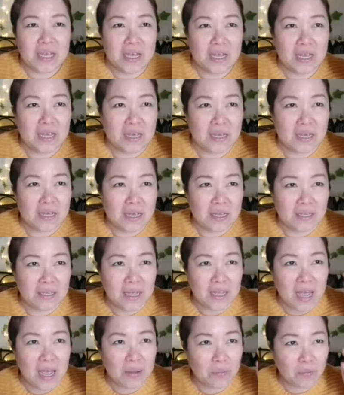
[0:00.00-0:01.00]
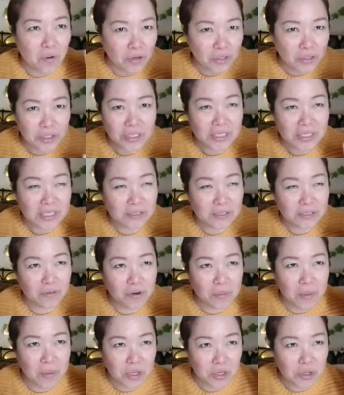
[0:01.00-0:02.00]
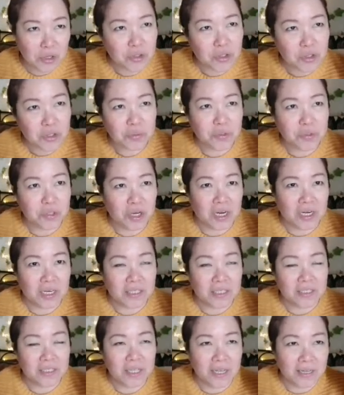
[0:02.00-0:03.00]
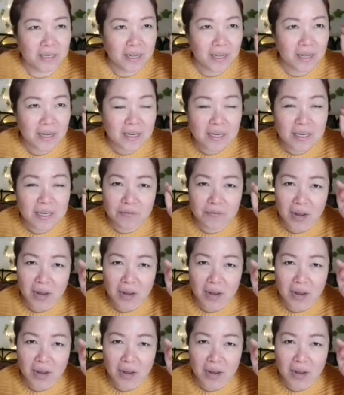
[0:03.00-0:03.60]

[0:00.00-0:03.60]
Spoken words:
I'm watching this from my YouTube channel, and then if